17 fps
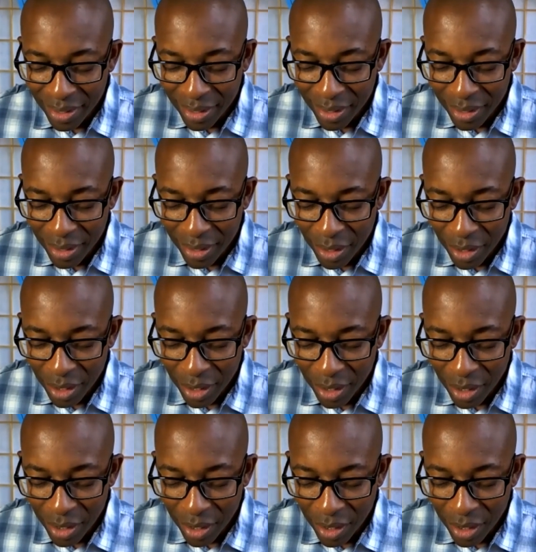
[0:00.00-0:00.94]

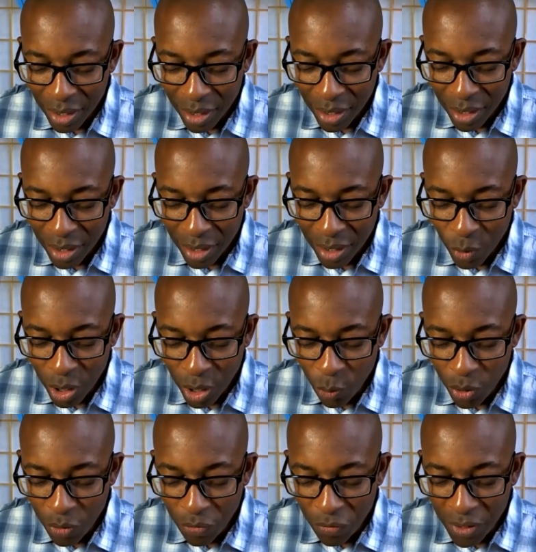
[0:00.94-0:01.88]
when
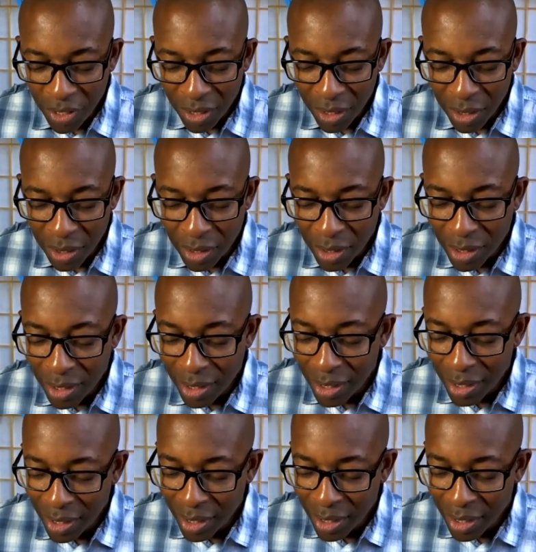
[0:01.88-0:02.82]
we feel
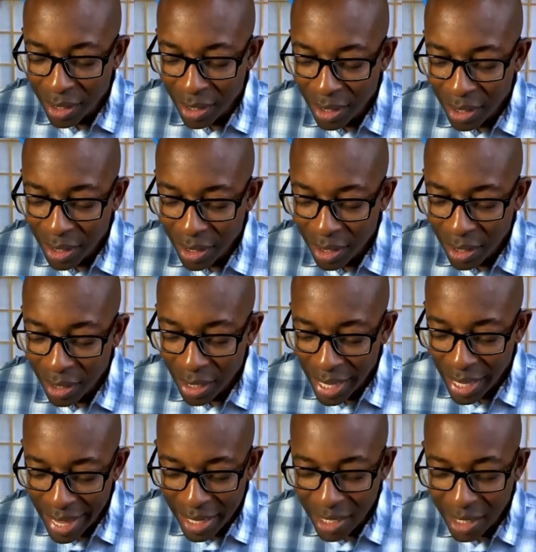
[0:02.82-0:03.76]

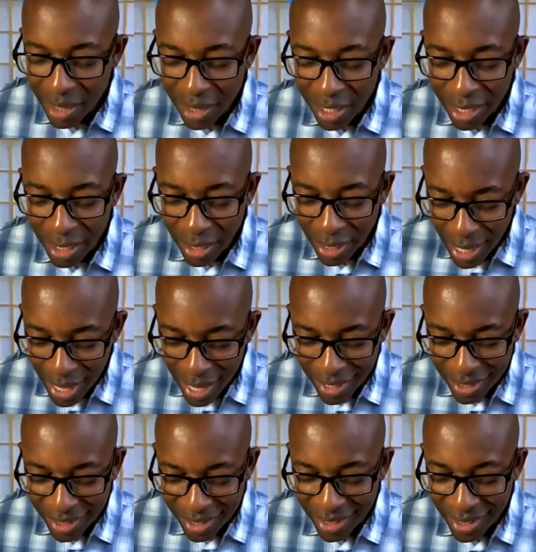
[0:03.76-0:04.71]
anything
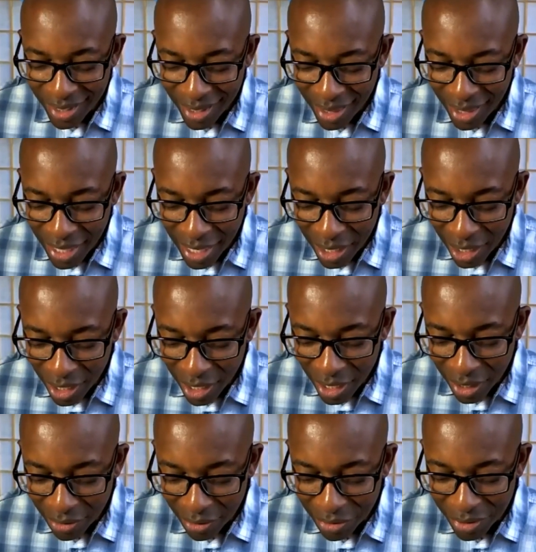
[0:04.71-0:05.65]
less than
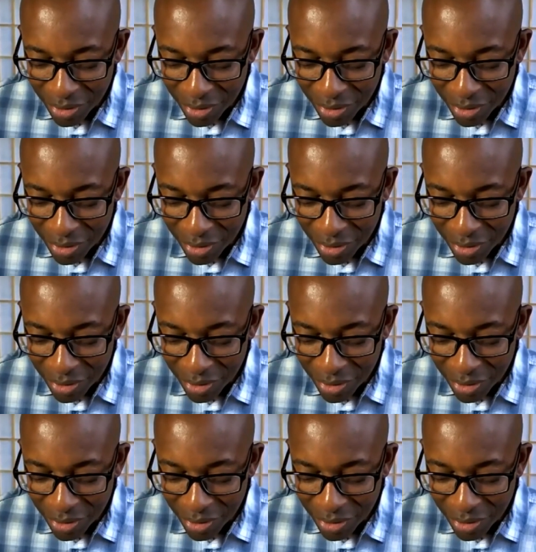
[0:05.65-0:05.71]
love.